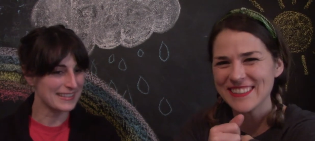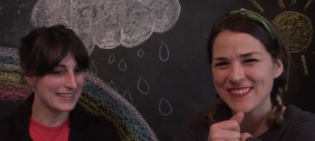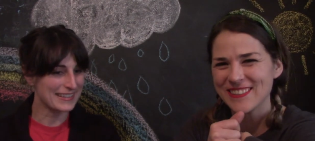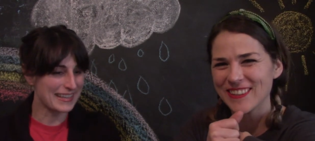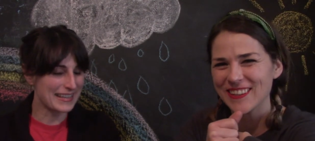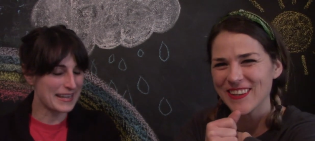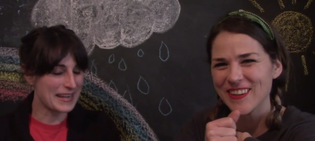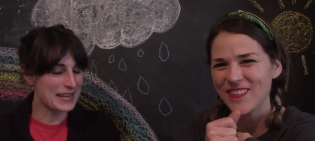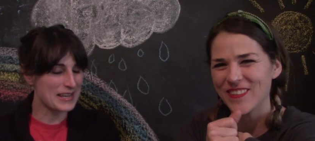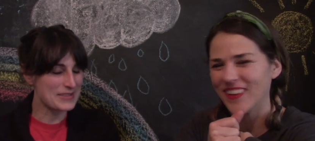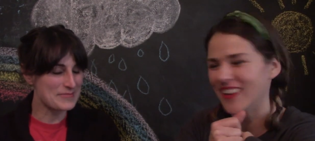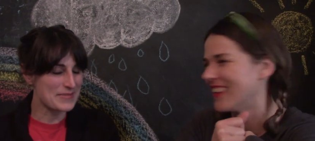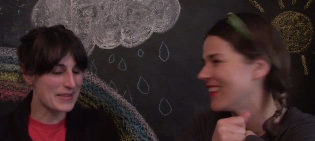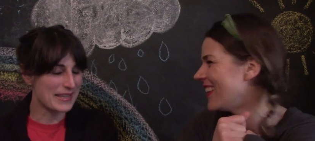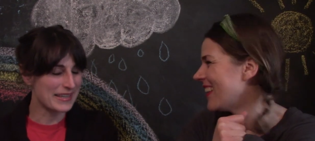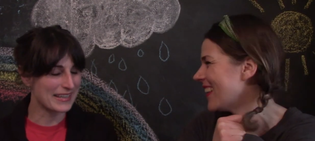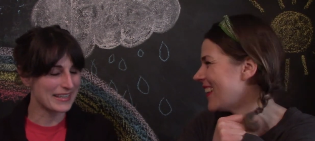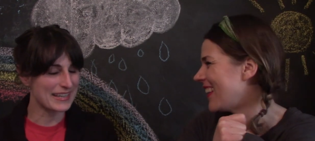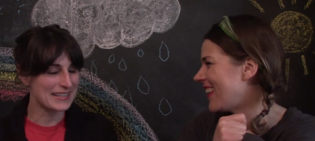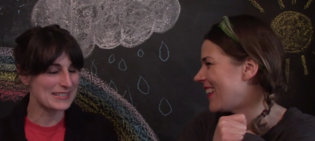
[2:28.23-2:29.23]
Speaker 1: Can I fun. come back
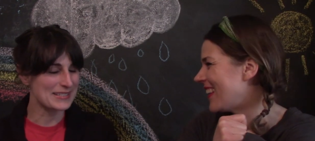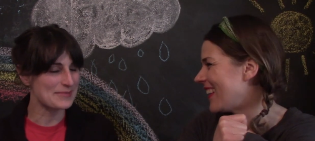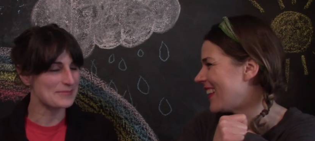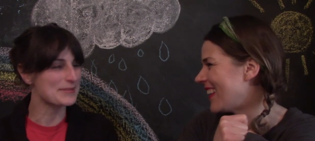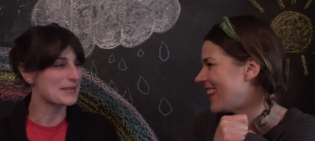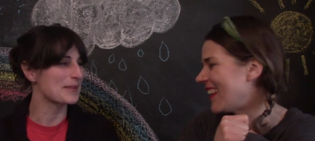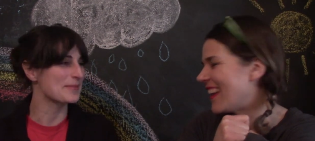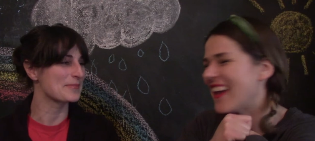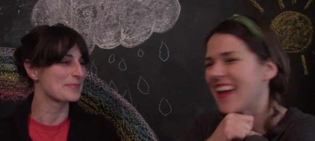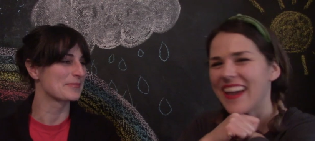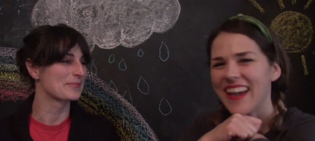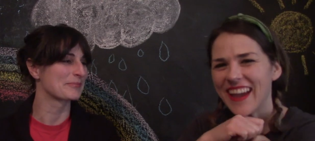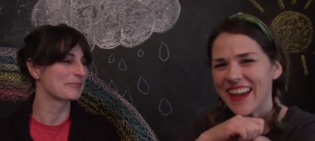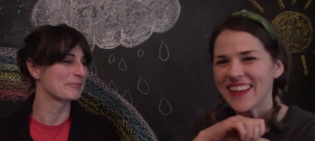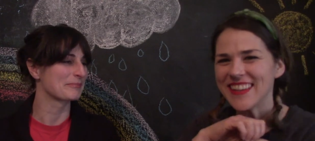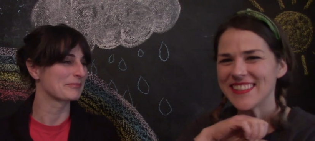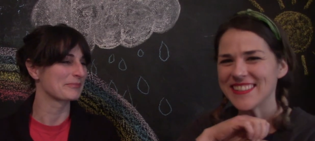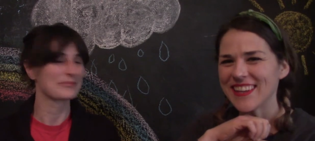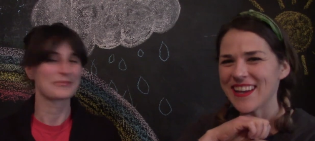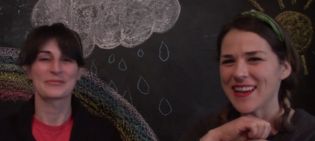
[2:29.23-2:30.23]
again sometime?
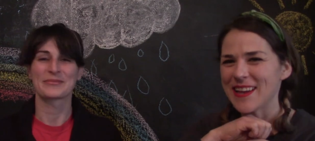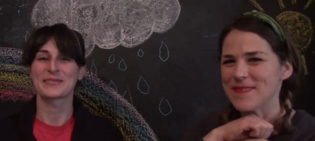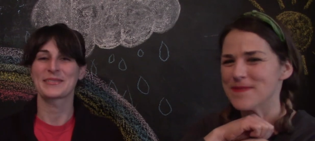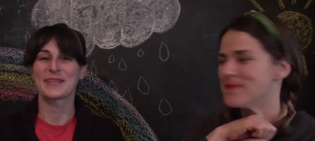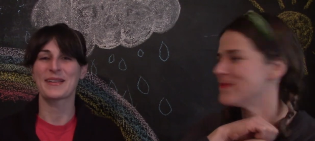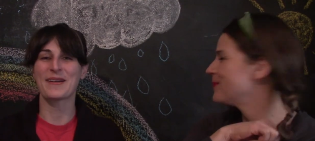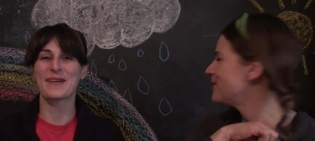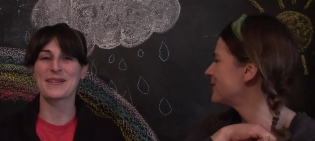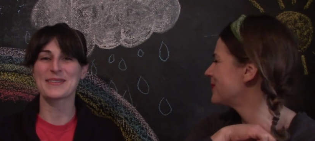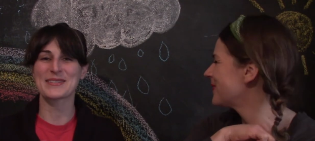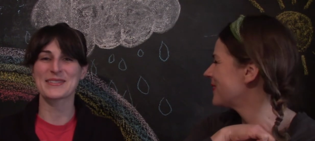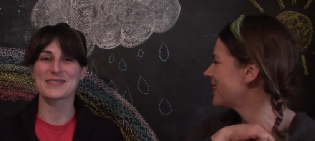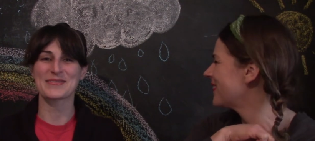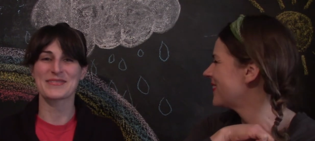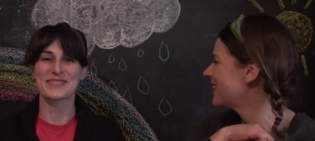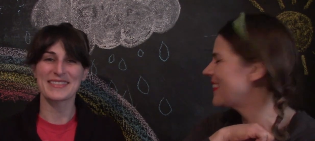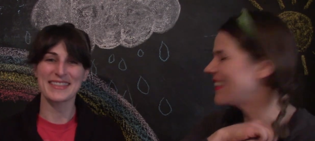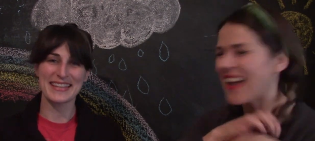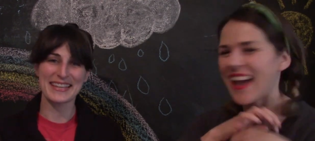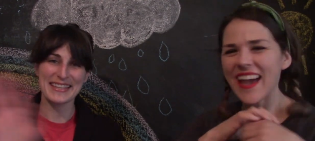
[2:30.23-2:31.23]
Anytime. Awesome.
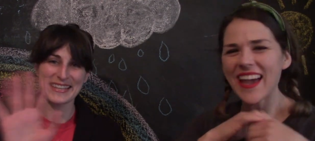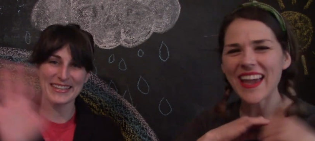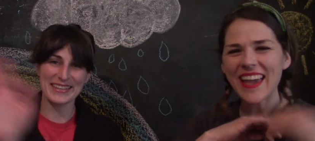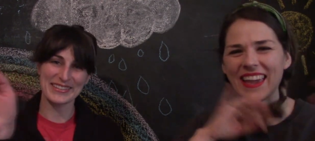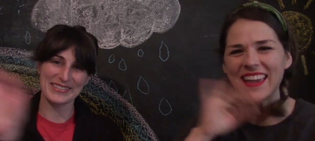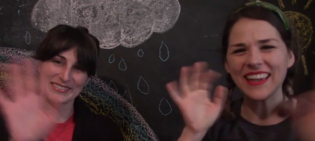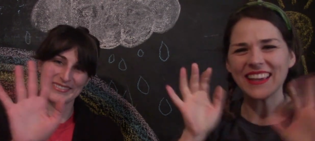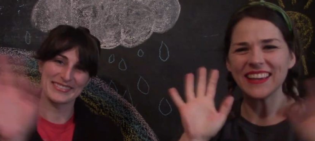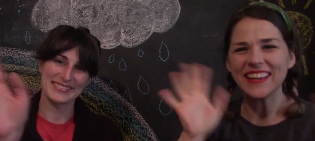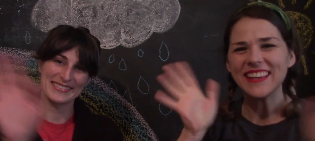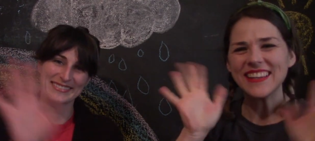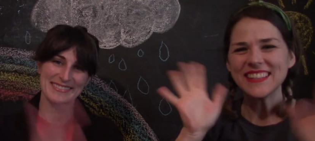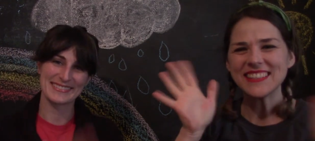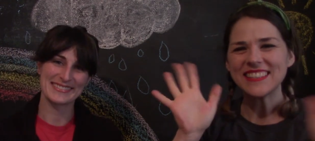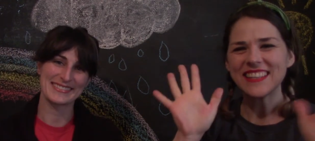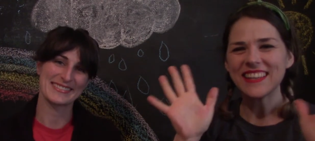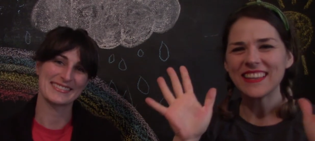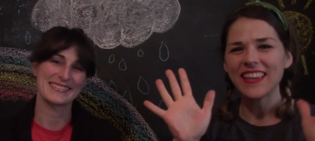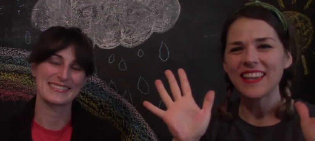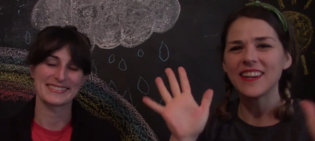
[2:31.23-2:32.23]
Thank Yay. You. See
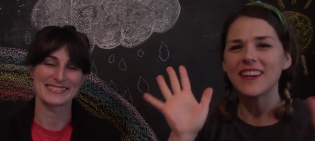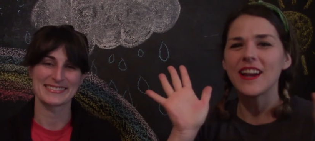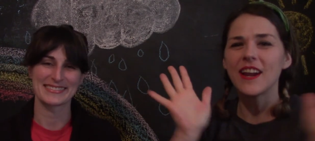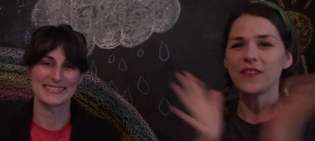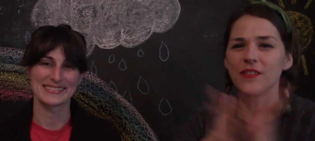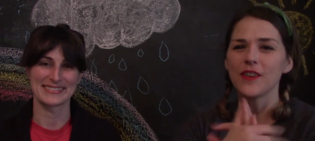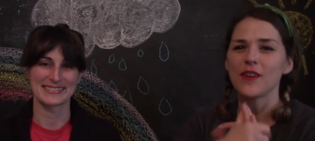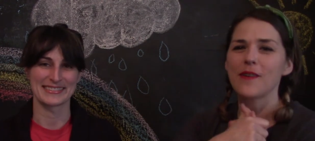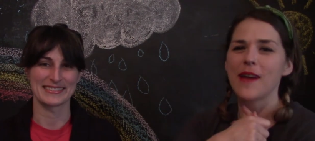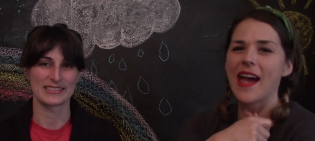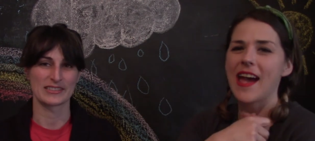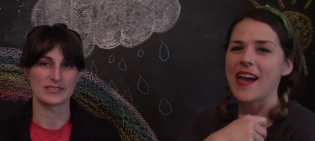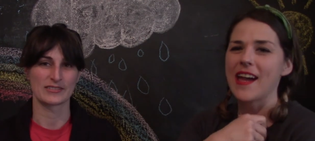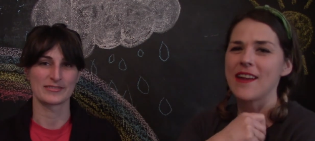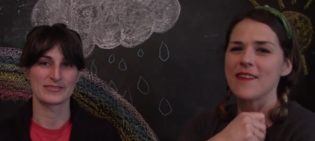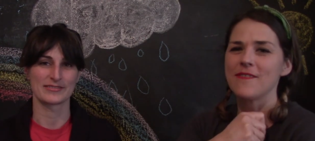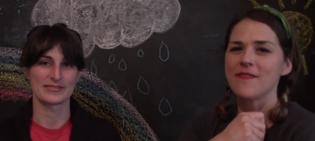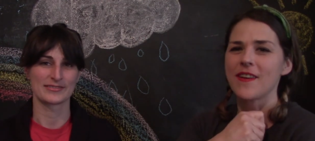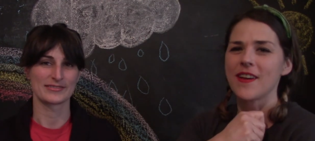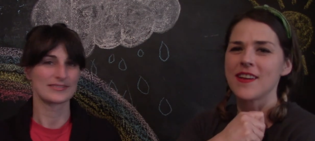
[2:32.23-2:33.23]
you later. If you
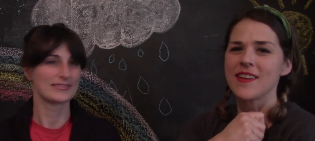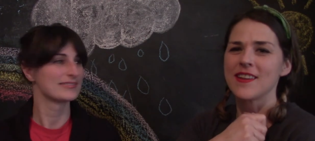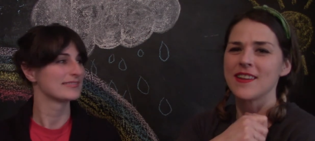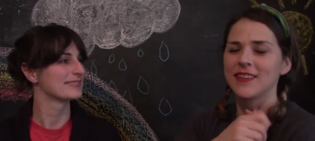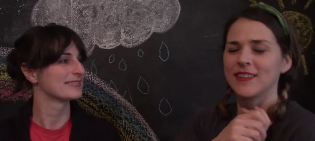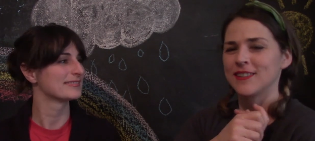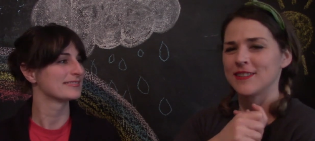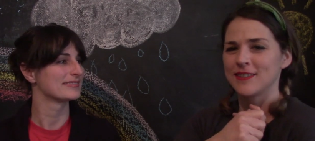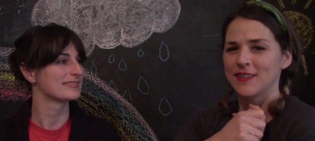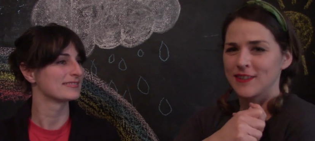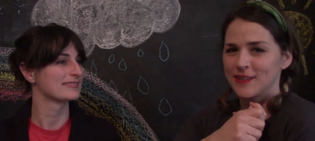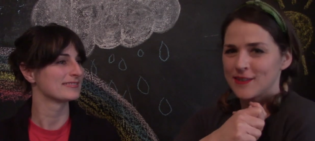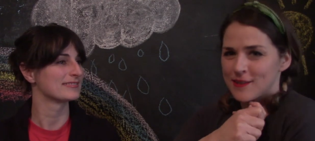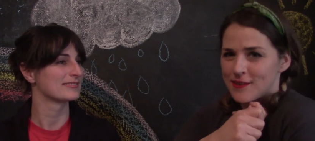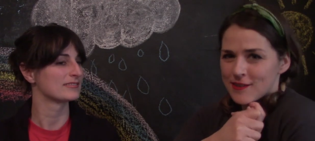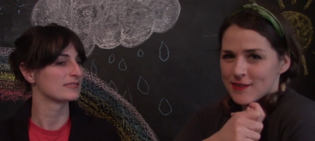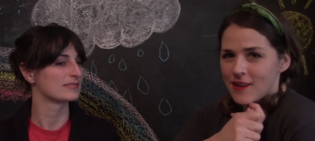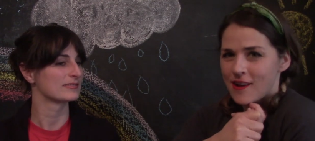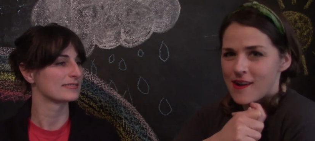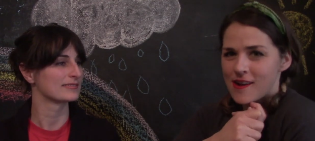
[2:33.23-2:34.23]
had fun listening to the
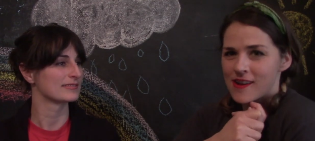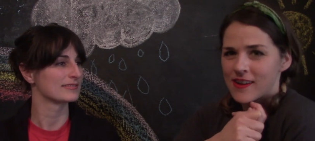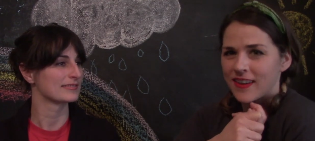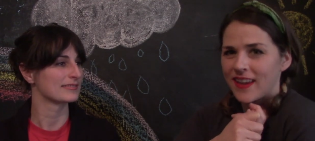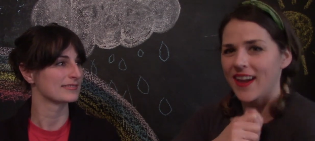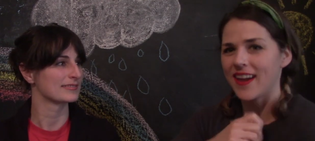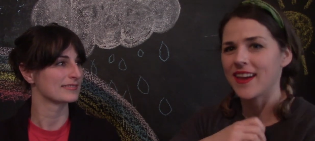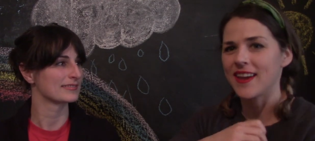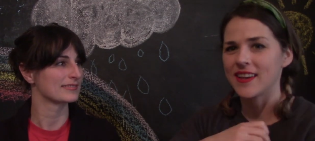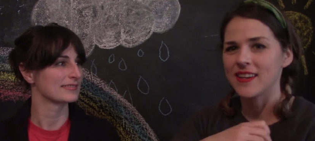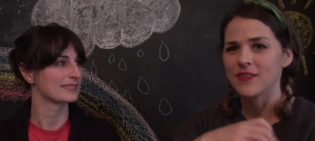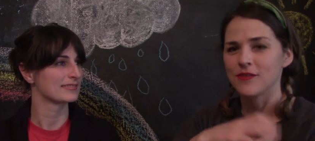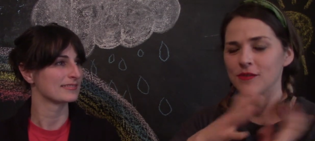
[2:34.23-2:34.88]
song and